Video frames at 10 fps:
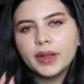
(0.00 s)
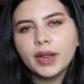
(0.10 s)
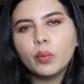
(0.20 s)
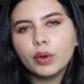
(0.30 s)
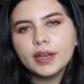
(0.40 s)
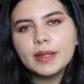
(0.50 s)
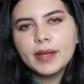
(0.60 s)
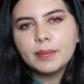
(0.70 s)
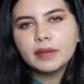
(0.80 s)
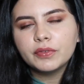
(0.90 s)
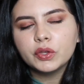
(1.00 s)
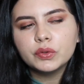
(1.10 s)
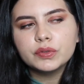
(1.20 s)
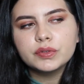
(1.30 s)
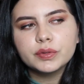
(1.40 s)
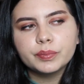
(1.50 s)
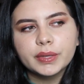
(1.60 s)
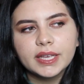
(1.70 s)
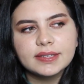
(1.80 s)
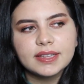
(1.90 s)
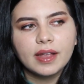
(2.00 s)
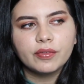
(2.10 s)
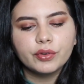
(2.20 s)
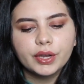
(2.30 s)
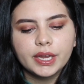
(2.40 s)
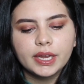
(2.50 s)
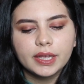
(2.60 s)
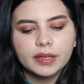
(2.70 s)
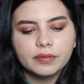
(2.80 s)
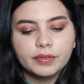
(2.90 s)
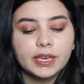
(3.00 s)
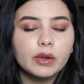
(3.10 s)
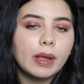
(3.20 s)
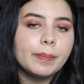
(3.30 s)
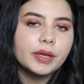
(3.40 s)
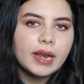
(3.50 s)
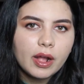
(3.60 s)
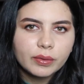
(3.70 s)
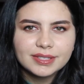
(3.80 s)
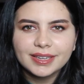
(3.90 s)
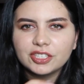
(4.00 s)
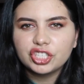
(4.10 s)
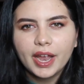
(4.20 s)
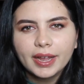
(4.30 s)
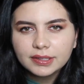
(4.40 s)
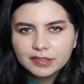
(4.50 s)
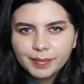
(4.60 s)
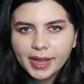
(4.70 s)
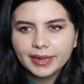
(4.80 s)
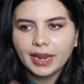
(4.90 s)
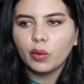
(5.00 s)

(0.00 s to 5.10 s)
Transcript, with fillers: but I worry about my views because every video I put out is like a child of mine.